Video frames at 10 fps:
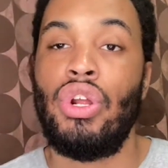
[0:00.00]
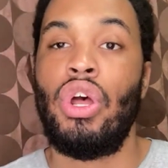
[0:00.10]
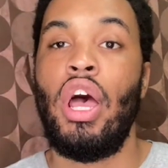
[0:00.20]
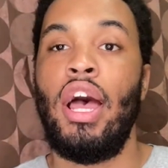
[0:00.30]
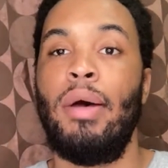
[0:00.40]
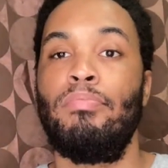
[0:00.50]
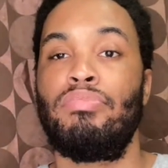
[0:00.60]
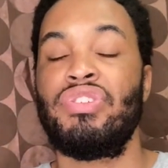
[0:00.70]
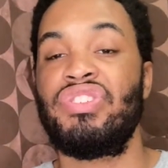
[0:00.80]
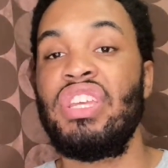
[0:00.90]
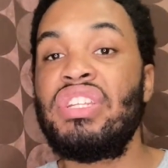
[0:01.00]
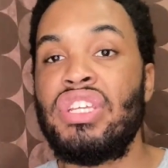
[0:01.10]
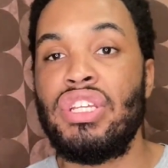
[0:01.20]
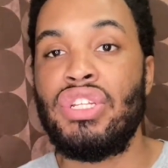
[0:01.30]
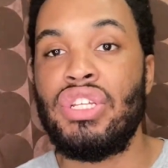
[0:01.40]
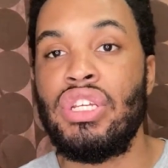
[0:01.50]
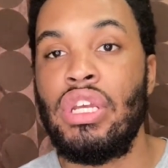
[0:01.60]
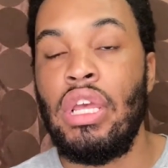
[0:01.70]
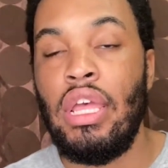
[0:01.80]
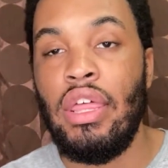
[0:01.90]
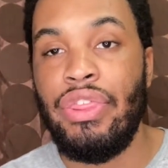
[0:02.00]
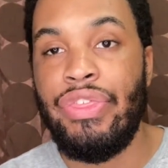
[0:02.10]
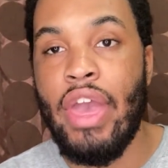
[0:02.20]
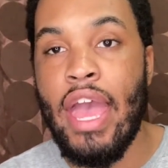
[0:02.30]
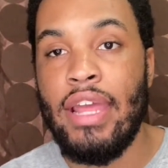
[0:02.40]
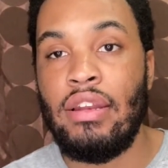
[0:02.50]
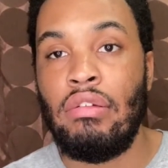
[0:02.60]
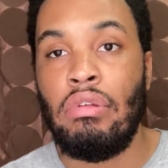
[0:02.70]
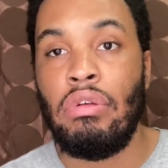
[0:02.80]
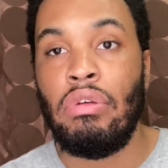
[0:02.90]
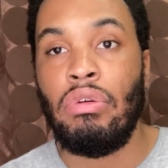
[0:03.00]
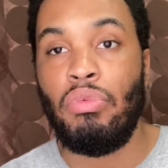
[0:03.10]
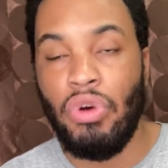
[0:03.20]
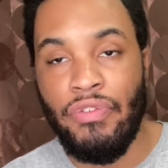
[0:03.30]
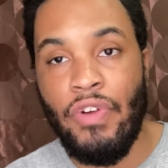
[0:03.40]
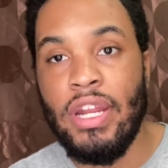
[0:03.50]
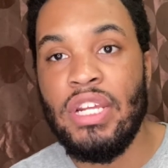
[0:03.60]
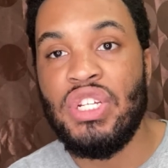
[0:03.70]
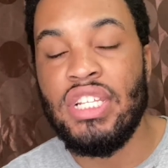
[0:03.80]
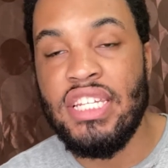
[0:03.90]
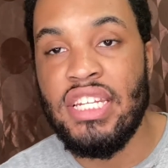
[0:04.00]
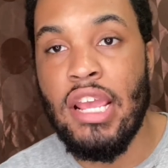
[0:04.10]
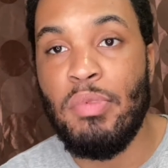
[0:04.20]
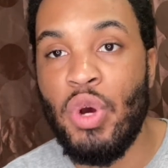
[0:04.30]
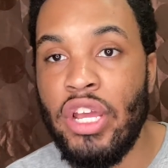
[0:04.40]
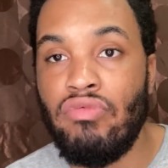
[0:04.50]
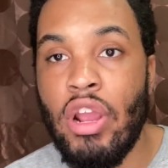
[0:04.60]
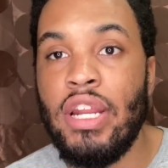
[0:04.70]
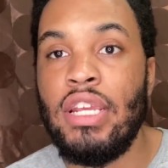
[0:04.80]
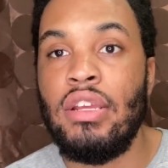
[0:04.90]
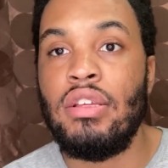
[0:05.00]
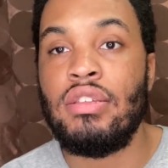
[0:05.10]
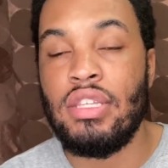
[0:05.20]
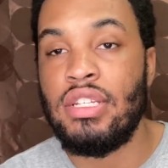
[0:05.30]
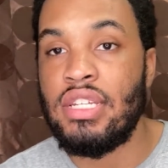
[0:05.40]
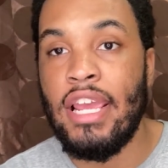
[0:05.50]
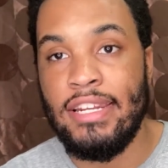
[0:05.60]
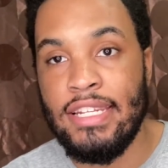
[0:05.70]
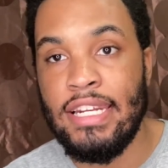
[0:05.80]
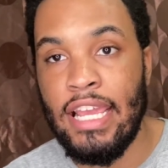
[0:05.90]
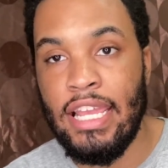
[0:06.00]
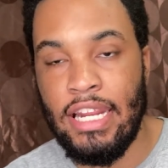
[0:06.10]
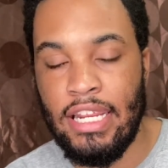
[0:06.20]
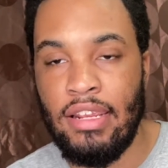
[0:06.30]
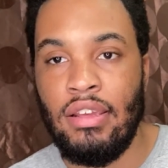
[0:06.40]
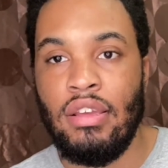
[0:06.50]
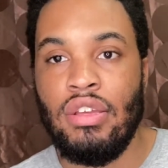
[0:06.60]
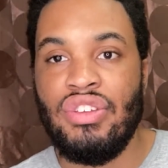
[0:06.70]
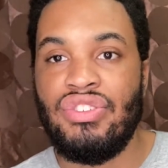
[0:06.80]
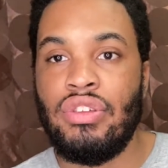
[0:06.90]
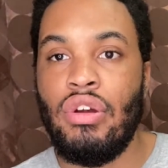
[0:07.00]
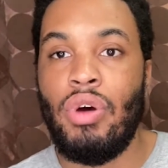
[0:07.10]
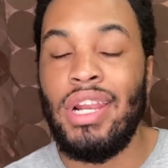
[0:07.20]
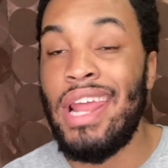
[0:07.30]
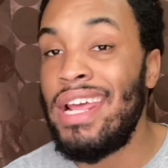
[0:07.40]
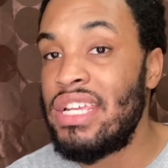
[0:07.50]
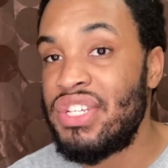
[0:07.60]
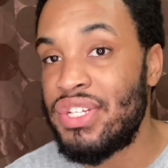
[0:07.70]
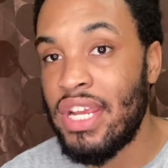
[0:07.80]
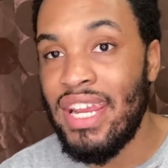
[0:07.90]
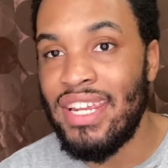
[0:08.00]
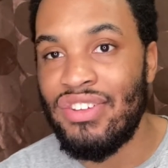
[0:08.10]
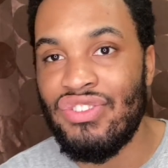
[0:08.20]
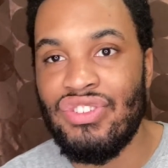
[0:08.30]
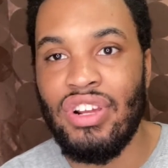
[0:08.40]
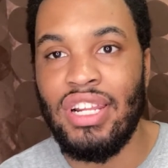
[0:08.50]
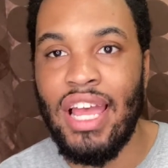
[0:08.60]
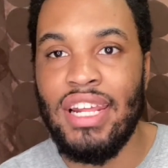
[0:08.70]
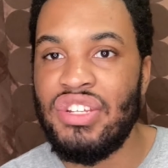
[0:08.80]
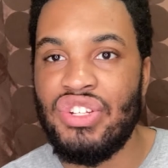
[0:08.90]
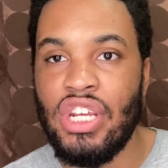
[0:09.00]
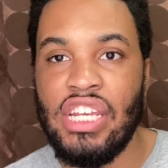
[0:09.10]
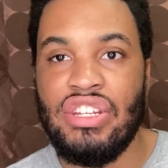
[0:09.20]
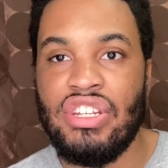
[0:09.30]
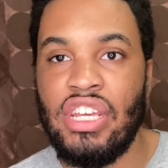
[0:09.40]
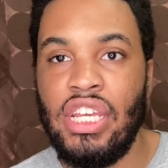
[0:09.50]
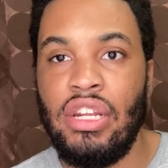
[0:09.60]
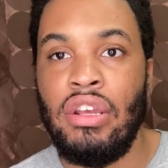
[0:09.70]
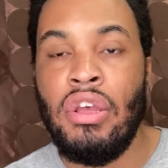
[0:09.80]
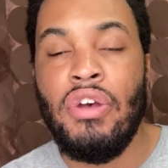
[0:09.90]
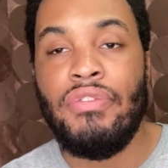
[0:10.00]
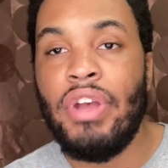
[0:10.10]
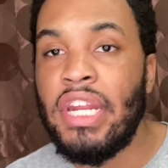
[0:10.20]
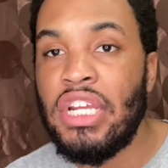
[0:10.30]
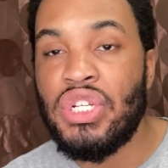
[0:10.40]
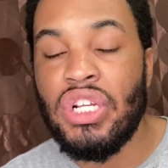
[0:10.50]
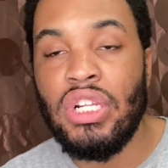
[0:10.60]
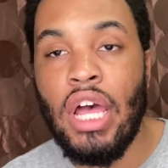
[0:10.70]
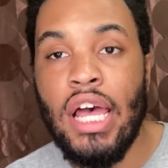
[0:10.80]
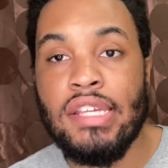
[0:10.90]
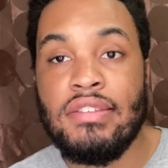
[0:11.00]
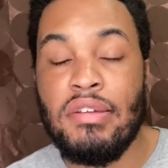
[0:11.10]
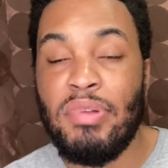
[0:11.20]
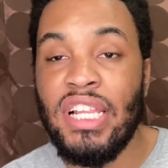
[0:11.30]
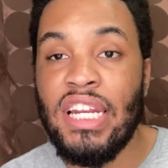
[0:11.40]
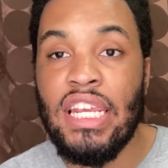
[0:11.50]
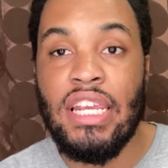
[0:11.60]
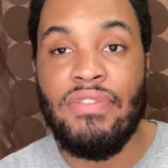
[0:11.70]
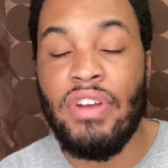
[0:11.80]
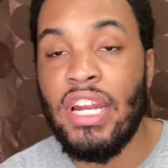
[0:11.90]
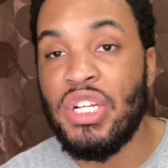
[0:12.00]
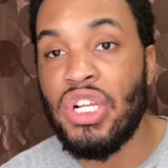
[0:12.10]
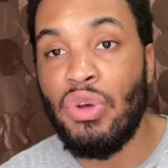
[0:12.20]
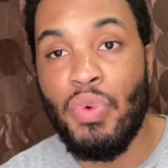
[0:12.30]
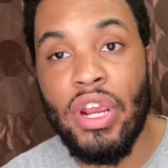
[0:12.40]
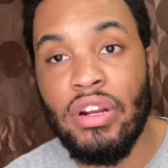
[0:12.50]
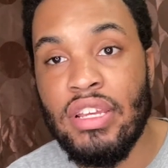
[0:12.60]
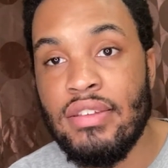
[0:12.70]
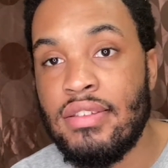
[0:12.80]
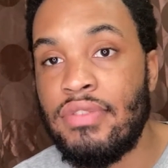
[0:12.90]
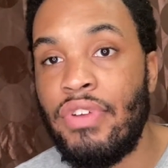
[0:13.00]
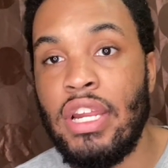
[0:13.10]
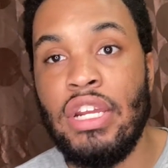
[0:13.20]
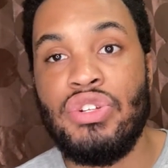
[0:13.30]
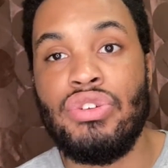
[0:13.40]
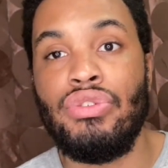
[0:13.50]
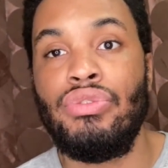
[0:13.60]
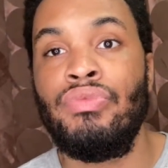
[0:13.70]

percentage that were financially stable and ready since 1980. So a lot has changed. A lot has changed in financial stability, financial awareness, financial